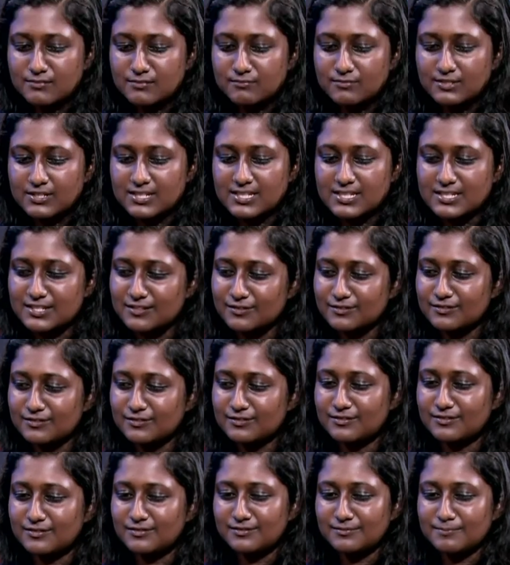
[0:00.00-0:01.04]
was
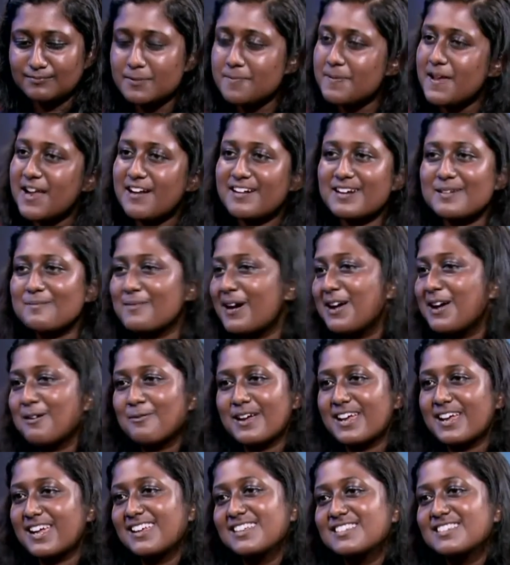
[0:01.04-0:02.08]
still preparing my
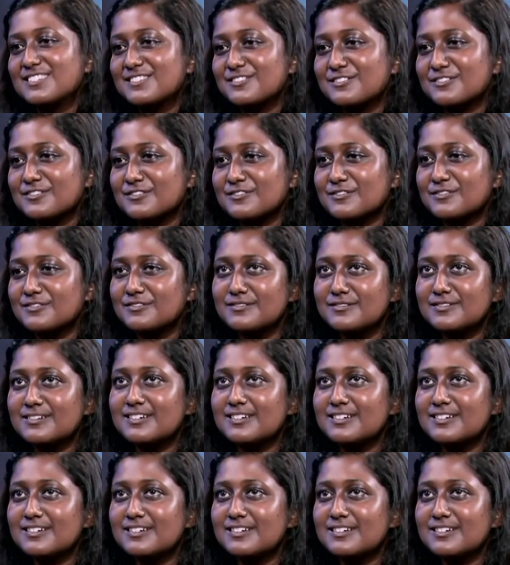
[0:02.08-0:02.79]
way to